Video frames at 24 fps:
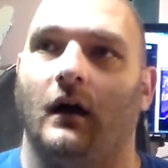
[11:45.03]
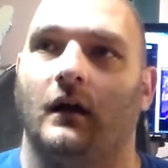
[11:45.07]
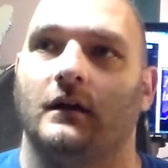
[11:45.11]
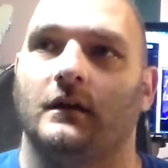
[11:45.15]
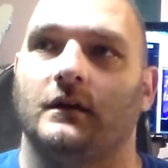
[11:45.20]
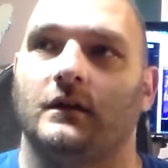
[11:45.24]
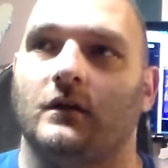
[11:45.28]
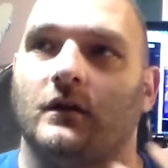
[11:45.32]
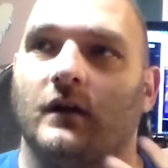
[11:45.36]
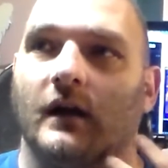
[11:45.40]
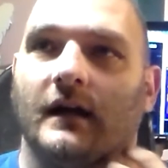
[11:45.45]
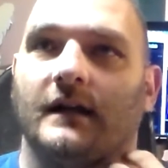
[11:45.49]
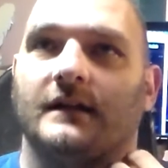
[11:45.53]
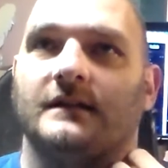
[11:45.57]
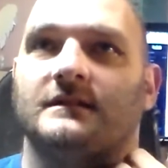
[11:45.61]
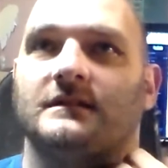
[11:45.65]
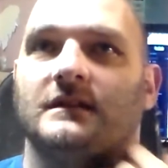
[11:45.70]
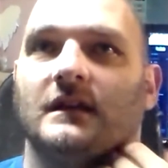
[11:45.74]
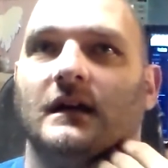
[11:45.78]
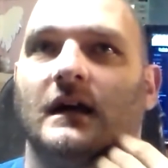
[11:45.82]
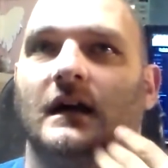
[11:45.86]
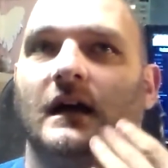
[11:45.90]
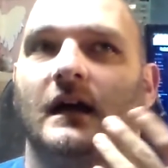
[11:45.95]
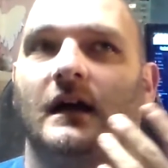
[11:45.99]
You
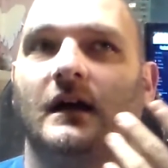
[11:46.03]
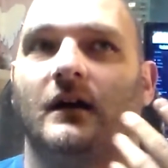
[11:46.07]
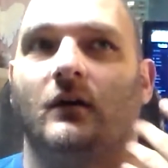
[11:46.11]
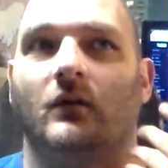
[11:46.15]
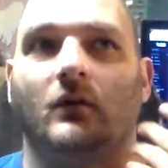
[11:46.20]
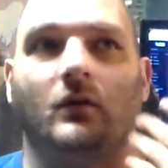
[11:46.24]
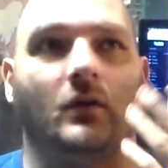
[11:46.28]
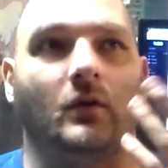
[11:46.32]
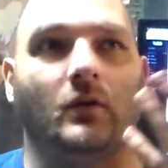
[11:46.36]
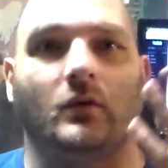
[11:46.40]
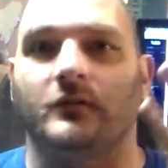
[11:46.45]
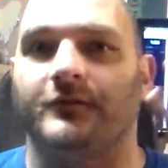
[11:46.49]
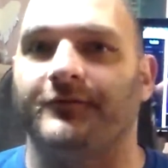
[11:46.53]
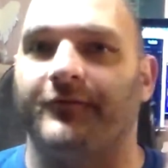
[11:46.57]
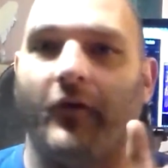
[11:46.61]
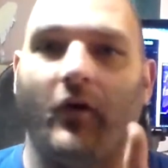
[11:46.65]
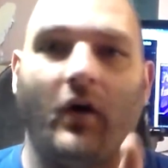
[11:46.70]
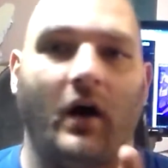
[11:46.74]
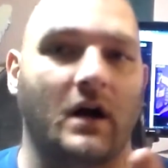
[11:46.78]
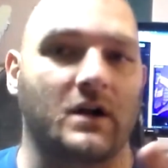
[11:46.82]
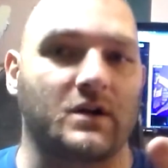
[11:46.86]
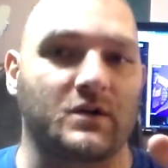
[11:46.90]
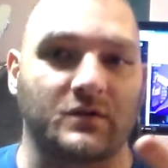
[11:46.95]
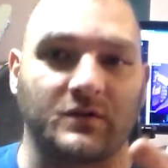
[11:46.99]
guys, all
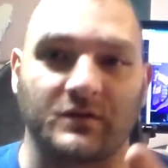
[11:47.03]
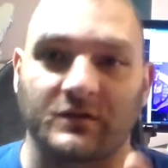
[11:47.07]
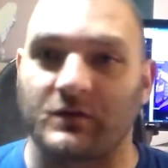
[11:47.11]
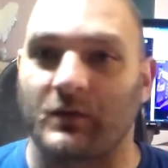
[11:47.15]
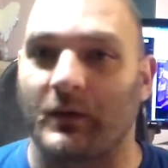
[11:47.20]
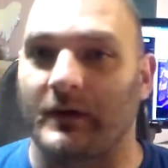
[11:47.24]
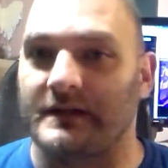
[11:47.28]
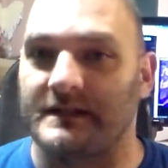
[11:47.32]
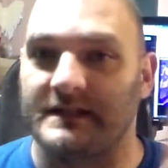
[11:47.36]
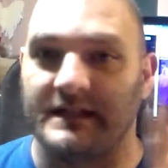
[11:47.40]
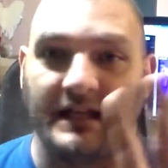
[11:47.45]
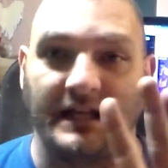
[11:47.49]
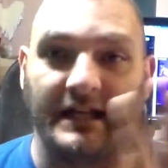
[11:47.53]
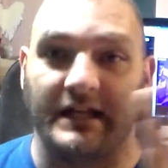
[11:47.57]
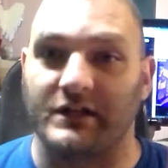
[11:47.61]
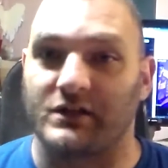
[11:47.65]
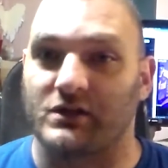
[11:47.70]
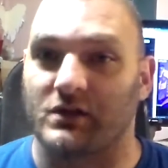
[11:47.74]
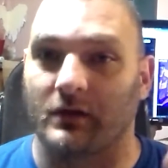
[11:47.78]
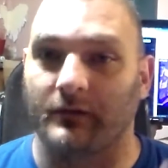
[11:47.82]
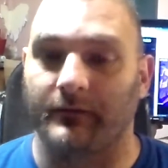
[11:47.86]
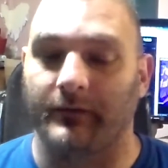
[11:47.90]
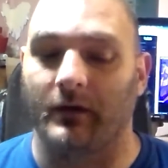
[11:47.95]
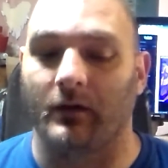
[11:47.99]

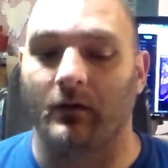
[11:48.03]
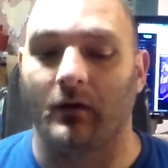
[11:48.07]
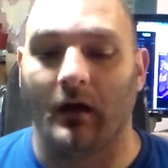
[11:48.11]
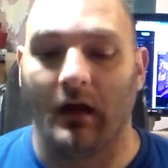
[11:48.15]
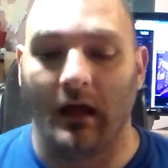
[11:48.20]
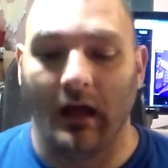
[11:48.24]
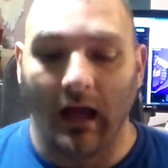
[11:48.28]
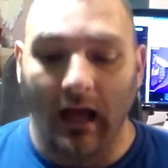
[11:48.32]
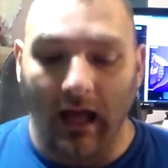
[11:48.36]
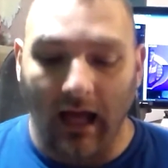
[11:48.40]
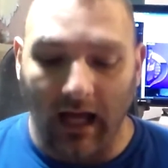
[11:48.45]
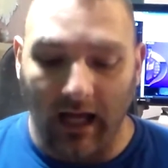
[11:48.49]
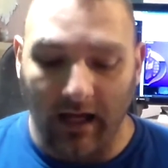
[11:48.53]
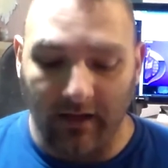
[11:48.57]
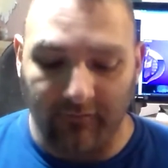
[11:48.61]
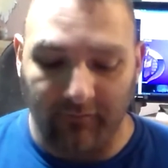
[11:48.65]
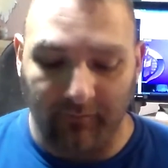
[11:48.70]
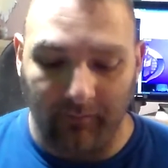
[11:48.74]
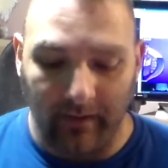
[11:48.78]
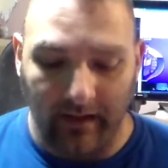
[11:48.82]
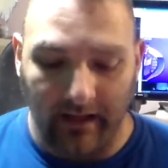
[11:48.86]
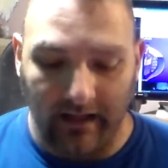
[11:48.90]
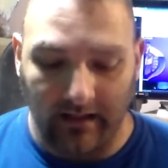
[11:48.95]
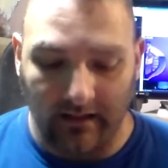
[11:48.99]
420-ish of you,
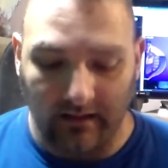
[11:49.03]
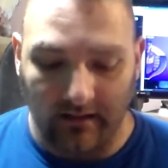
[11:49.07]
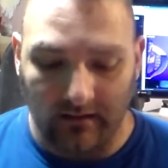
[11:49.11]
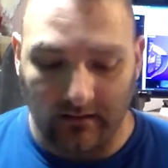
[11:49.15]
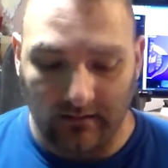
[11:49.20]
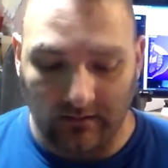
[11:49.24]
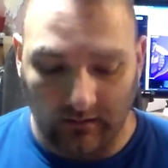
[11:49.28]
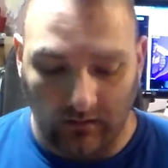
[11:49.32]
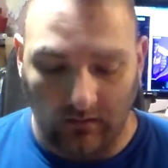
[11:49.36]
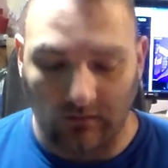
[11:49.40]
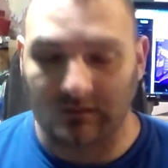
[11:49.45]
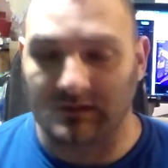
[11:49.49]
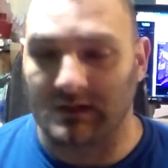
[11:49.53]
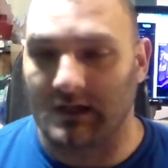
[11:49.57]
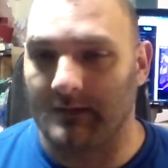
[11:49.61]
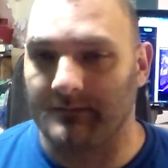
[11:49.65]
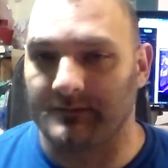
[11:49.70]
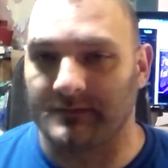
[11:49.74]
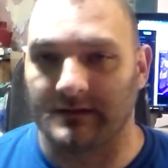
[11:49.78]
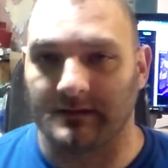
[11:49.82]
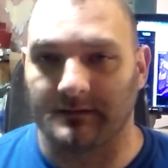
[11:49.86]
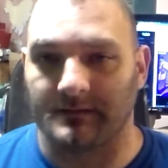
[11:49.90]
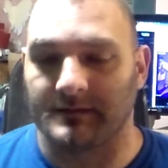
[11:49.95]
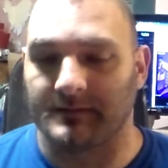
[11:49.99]
have been
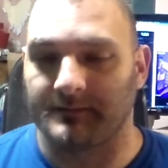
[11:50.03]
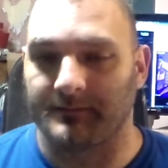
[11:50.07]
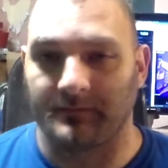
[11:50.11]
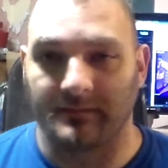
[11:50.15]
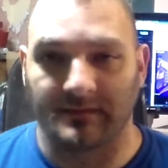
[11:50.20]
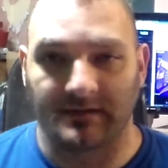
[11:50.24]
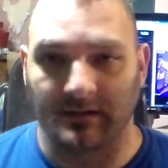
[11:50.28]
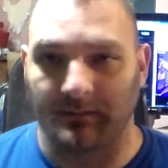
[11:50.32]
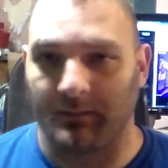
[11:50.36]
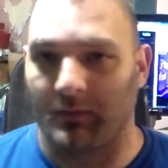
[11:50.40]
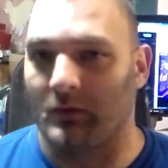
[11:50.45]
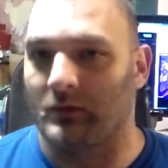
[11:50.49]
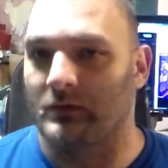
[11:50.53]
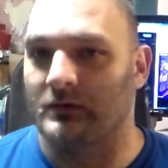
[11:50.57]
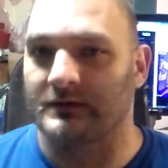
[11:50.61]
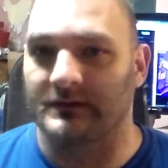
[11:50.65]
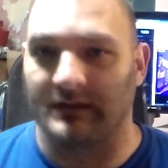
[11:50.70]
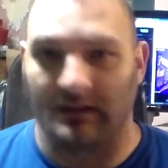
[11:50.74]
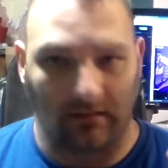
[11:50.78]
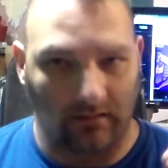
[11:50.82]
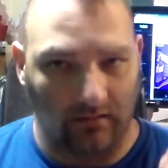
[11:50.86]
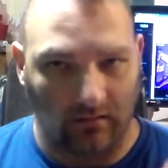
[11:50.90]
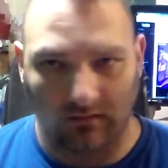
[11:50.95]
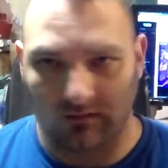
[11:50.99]
long-time
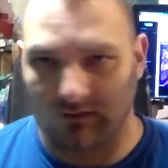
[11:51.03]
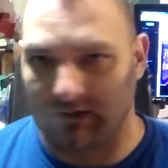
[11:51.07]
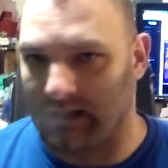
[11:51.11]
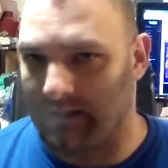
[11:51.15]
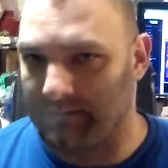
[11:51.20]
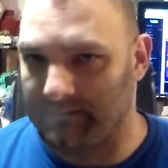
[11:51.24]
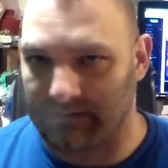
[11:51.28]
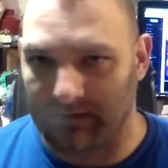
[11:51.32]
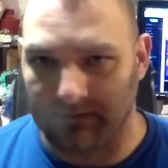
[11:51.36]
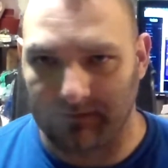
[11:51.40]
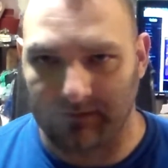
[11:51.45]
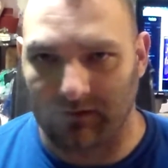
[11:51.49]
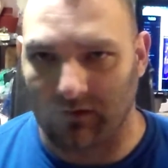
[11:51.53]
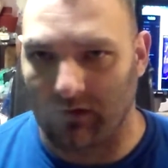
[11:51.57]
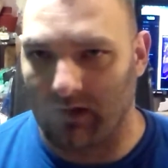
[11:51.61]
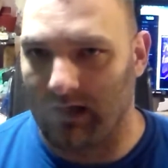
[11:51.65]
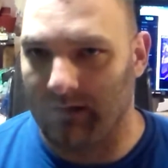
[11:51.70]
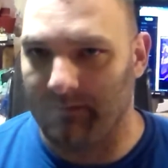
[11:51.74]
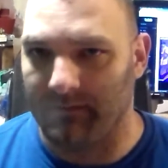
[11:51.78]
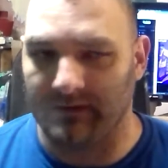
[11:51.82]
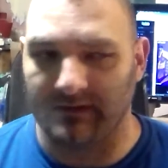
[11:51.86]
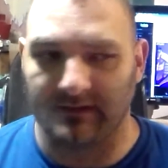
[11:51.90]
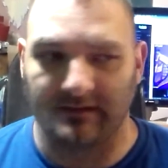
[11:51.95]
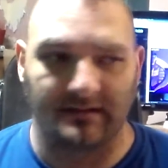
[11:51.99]
supporters and long-time
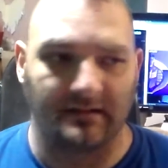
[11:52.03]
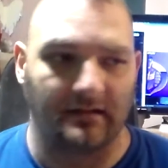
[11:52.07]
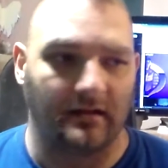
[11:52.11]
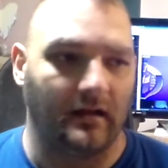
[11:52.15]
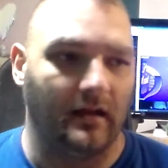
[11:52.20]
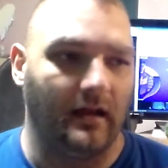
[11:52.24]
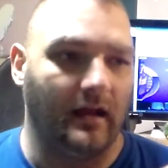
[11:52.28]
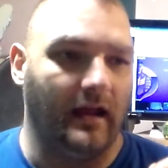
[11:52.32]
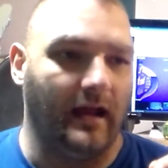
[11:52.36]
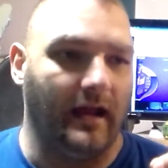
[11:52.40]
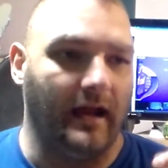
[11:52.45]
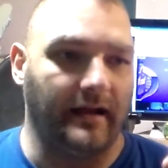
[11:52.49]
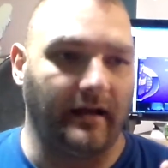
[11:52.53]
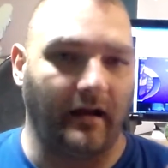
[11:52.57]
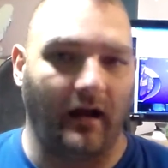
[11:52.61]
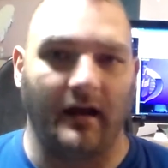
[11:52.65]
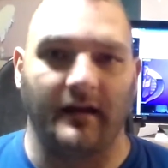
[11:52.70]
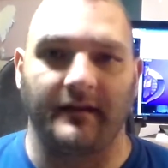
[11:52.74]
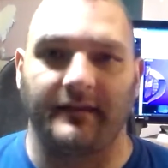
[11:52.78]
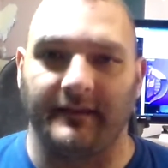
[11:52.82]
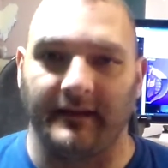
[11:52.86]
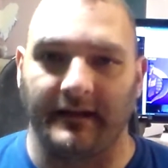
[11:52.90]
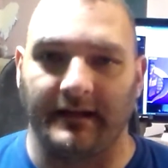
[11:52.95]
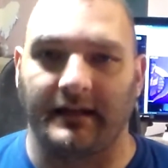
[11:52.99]
subscribers, and
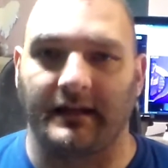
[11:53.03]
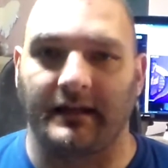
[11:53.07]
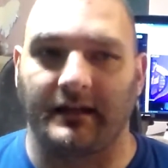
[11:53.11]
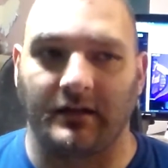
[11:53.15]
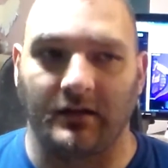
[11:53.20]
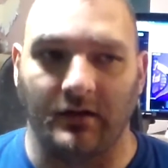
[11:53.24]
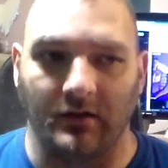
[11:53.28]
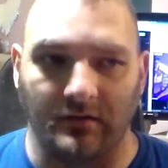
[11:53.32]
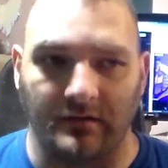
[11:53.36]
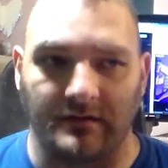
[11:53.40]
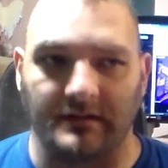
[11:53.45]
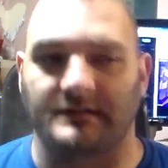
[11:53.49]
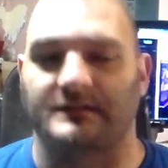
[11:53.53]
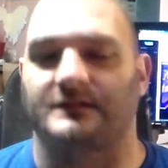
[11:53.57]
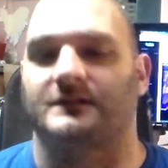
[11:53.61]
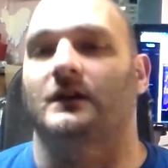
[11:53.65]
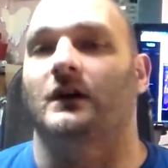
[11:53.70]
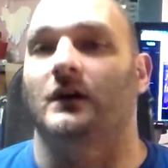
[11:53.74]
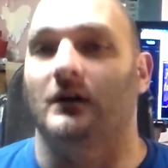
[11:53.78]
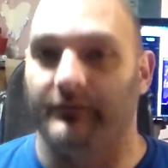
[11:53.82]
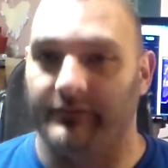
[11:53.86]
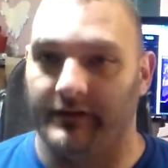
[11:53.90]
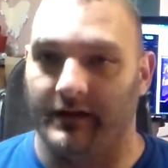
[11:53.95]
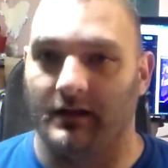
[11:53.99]
I think you
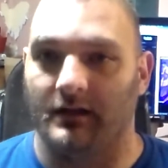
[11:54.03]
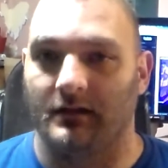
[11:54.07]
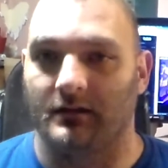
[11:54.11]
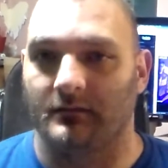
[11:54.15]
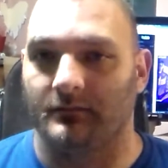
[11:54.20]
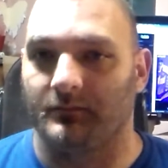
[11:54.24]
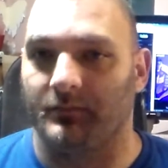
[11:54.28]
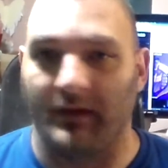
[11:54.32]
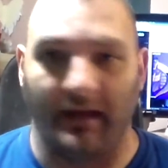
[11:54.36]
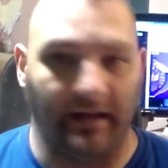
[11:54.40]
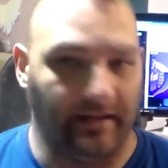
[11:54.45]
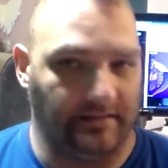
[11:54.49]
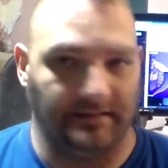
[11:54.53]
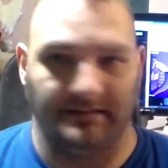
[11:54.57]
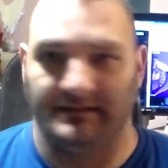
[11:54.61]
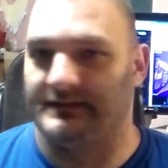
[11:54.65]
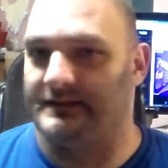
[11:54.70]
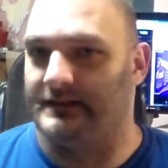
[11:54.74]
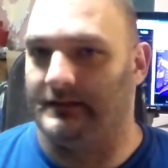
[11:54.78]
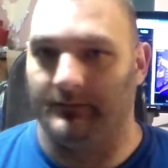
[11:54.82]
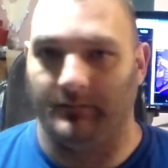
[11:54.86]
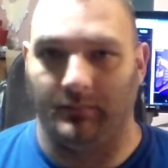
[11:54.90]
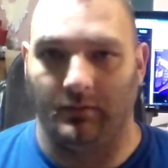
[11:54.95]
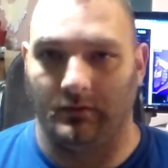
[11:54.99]
deserve it. Plain and
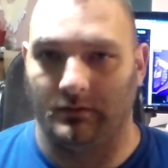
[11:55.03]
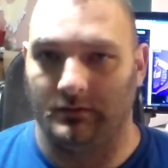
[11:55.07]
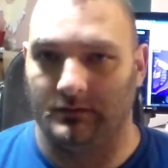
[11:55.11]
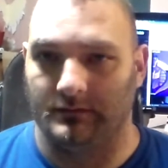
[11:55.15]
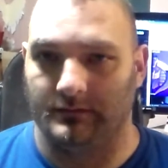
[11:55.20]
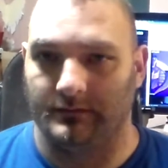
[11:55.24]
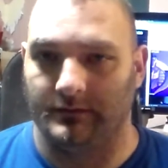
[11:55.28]
simple.